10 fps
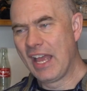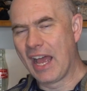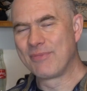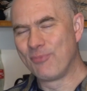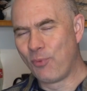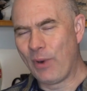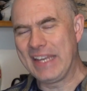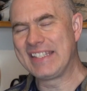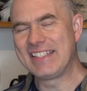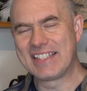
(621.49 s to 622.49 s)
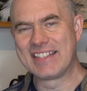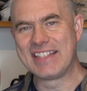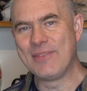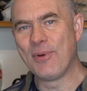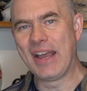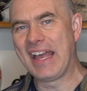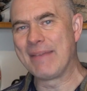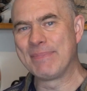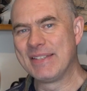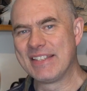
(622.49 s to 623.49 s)
waiting to see what
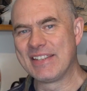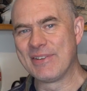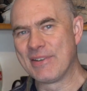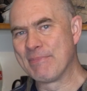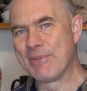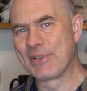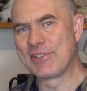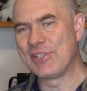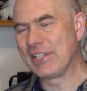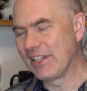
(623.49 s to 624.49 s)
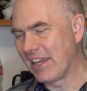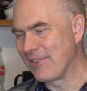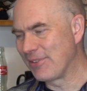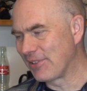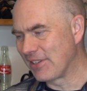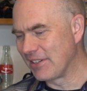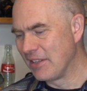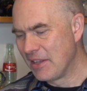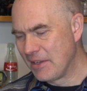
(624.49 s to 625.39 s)
happens down in Boca Chica, how they're going to,